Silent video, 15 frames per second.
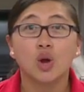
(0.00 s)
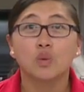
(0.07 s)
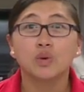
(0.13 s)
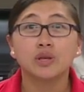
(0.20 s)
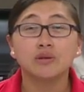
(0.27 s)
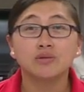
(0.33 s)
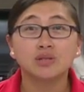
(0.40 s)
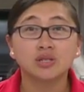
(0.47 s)

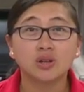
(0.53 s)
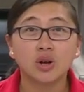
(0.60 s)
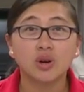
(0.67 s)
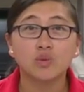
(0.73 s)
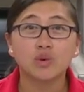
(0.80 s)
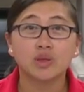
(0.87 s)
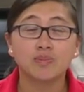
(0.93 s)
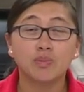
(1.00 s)
when you
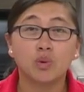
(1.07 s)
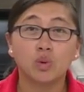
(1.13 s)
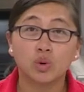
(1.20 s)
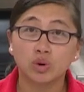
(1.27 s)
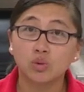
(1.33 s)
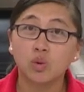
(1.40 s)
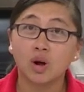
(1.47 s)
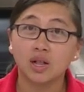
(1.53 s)
start with poor
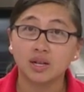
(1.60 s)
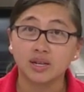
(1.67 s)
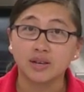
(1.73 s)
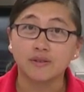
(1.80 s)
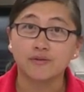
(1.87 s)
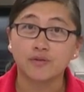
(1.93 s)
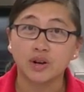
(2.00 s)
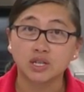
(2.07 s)

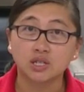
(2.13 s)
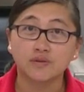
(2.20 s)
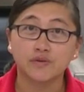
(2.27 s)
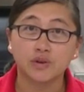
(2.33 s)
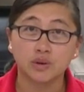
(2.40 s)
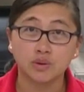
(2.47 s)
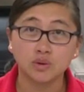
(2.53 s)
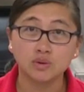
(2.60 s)
quality fresh
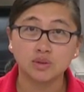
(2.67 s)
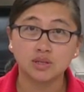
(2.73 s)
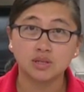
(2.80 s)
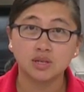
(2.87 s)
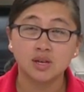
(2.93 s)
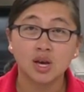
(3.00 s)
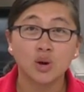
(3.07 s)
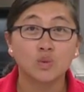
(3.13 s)
foods,